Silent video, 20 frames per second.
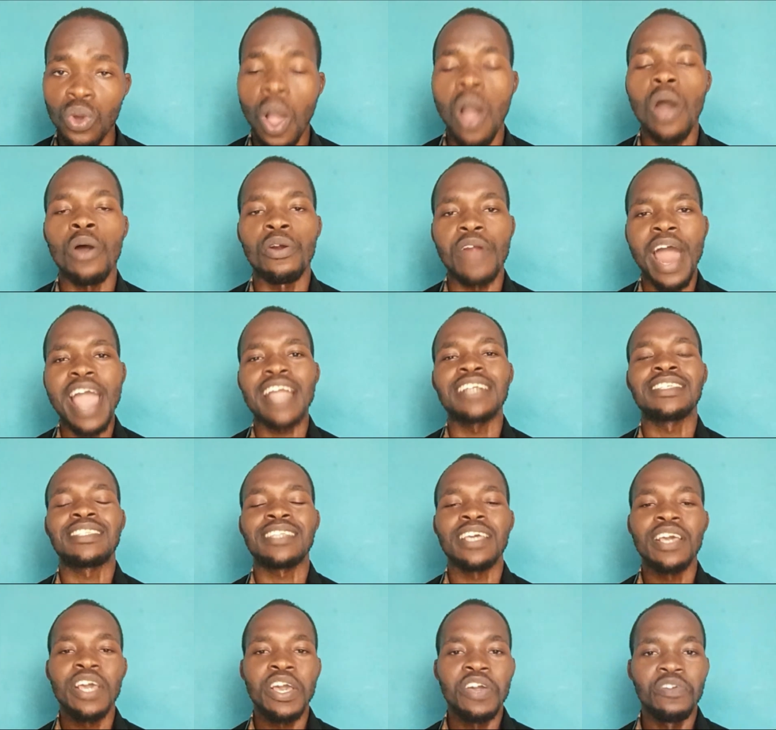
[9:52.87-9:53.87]
All right,
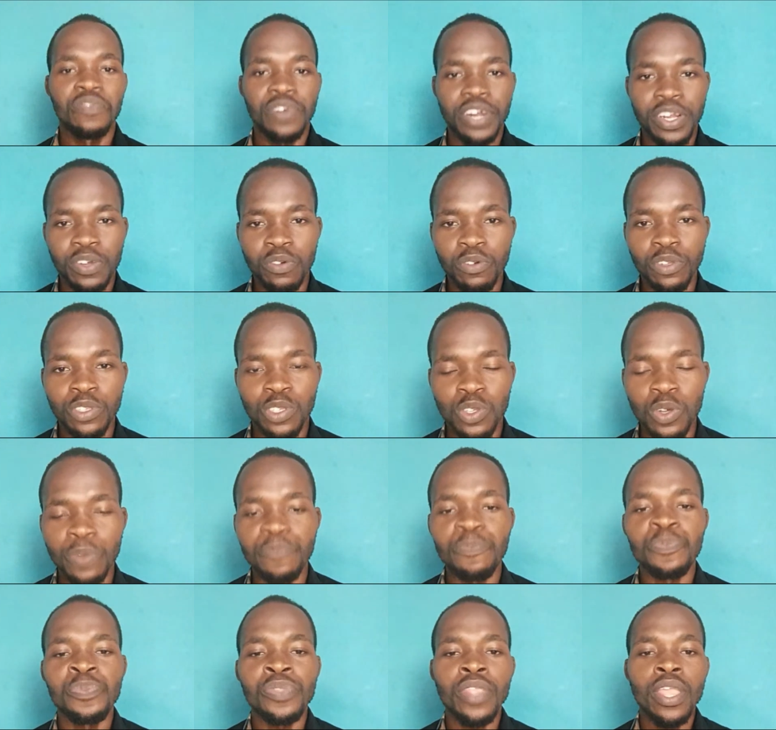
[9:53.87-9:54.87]
very good.
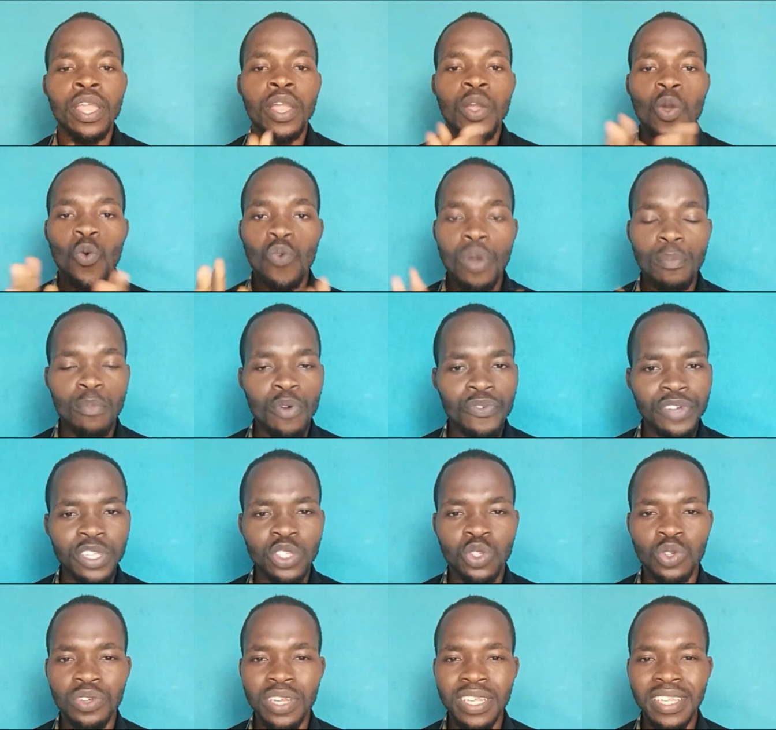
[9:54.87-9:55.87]
So we're moving
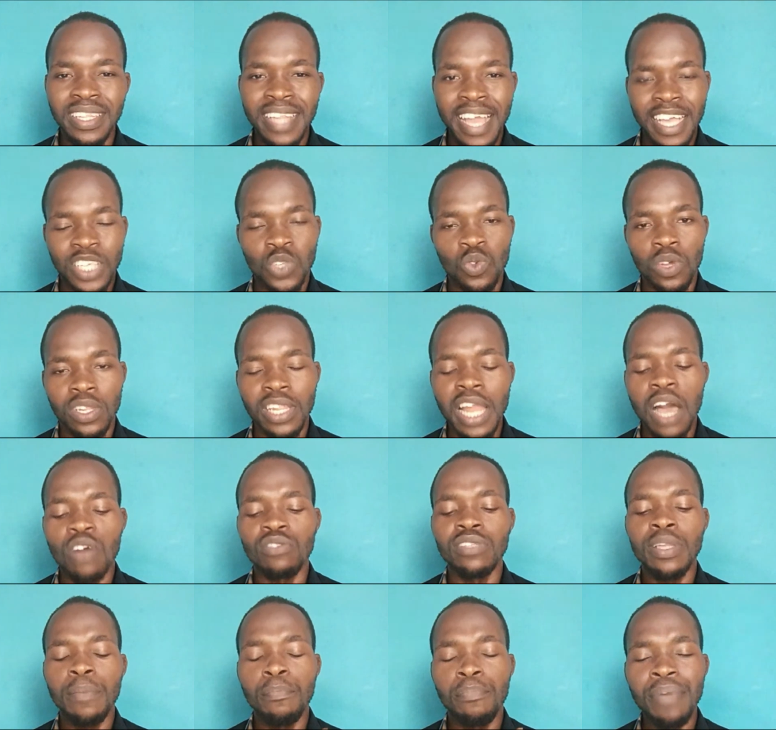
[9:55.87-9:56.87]
to the next one. Now,
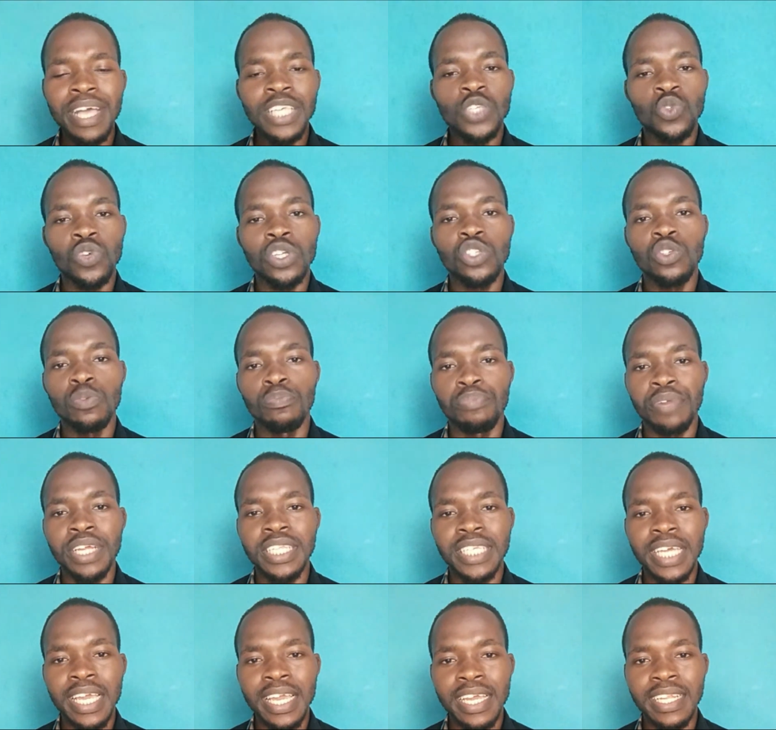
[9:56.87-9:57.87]
the best way to
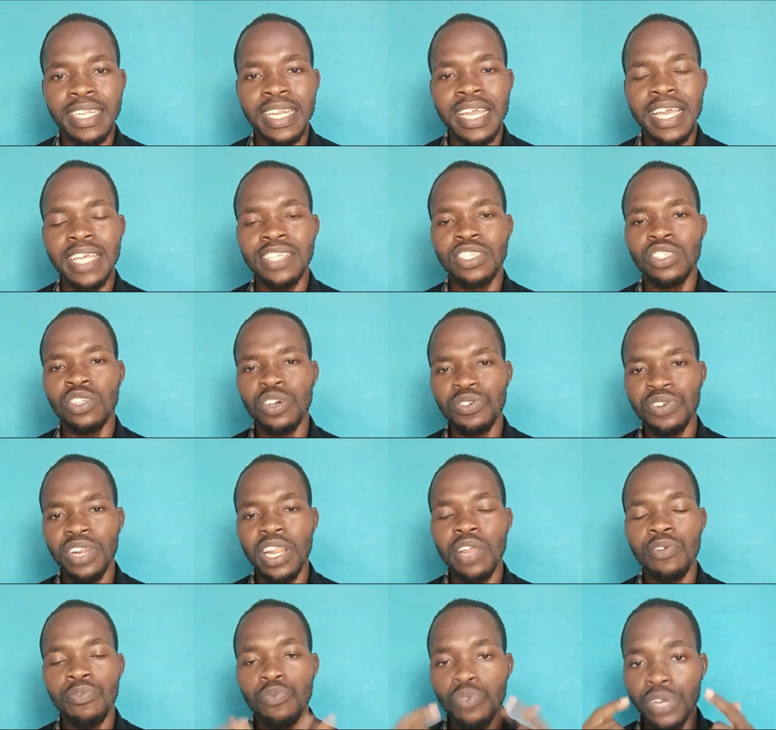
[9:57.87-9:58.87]
breathe in is not
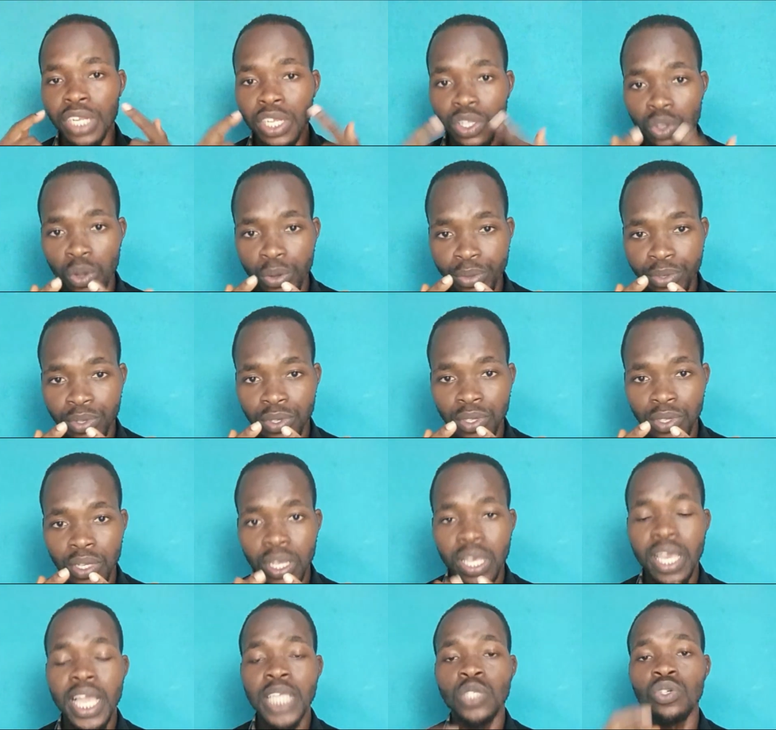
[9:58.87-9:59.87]
really with the nose,
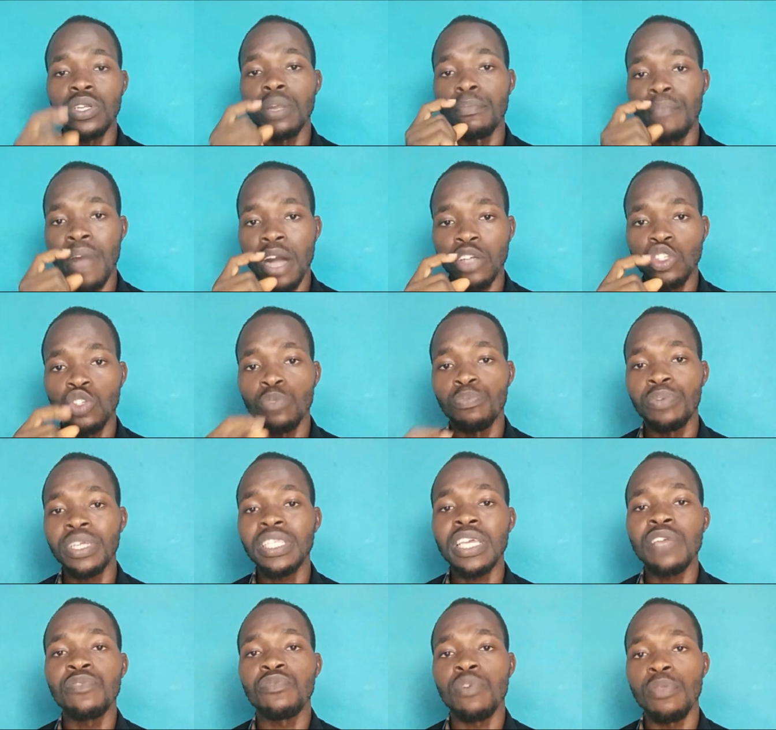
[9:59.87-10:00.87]
it's with the mouth. You
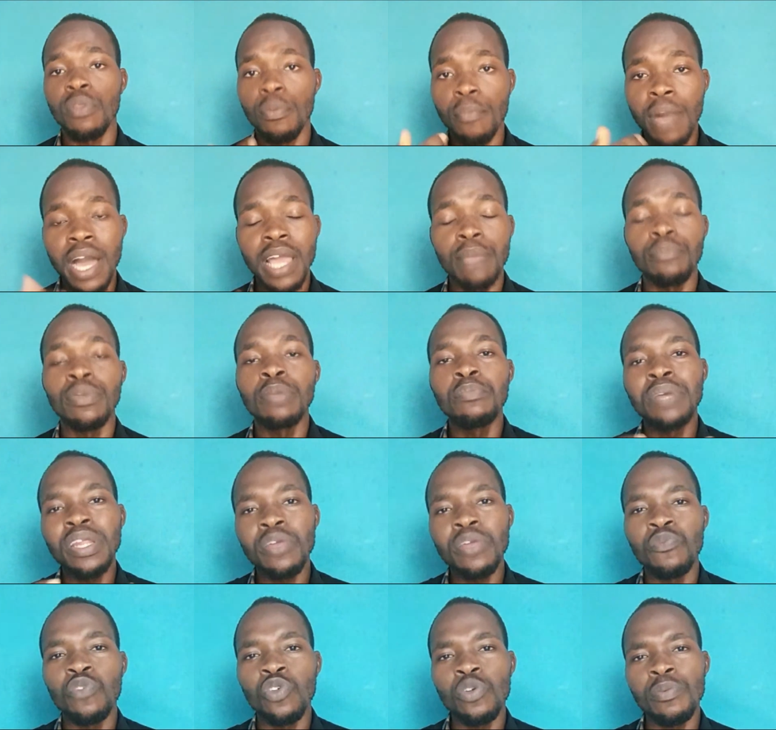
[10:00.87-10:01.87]
breathe in from the mouth.
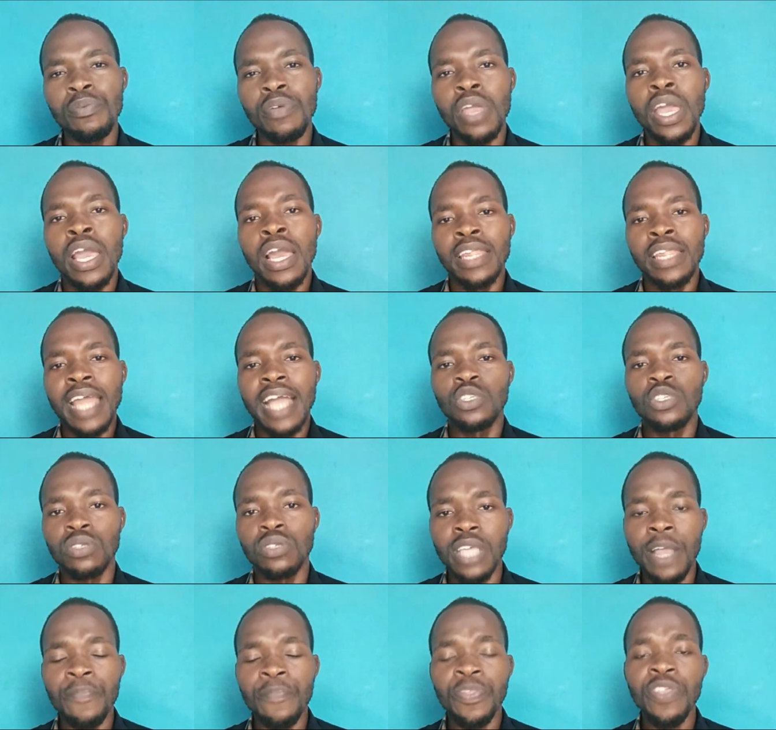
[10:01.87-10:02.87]
That is to
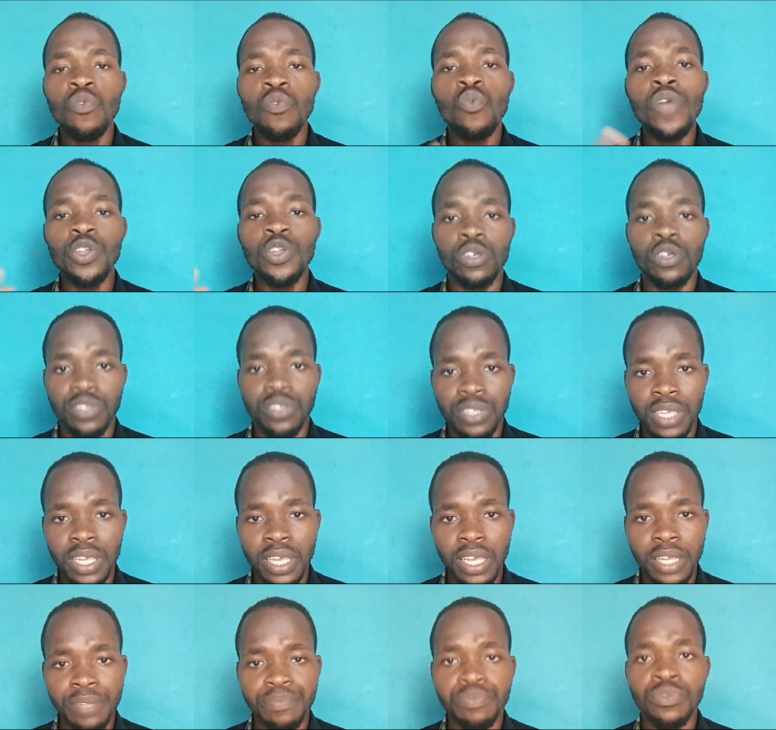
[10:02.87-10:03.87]
say, even when you're
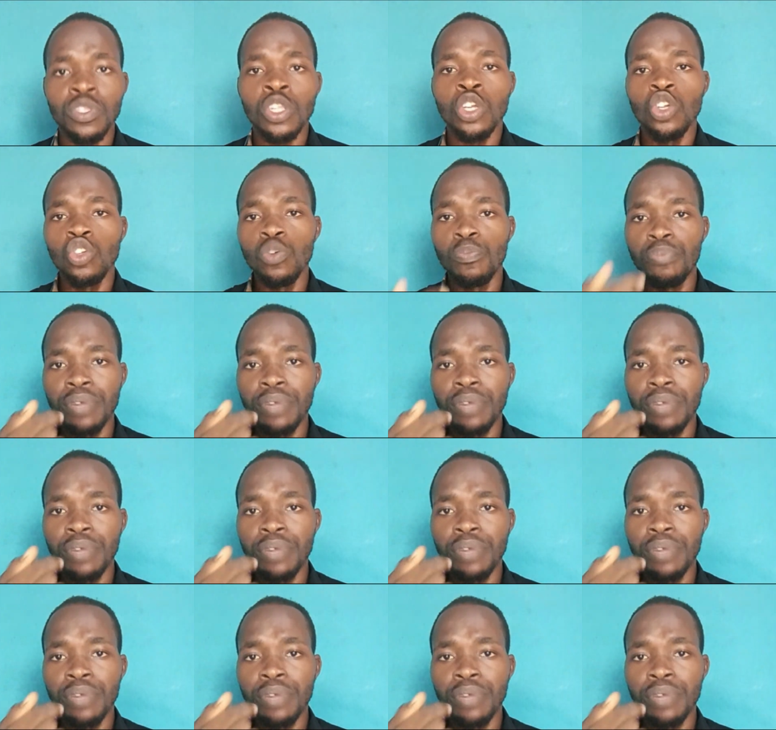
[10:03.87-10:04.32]
singing, you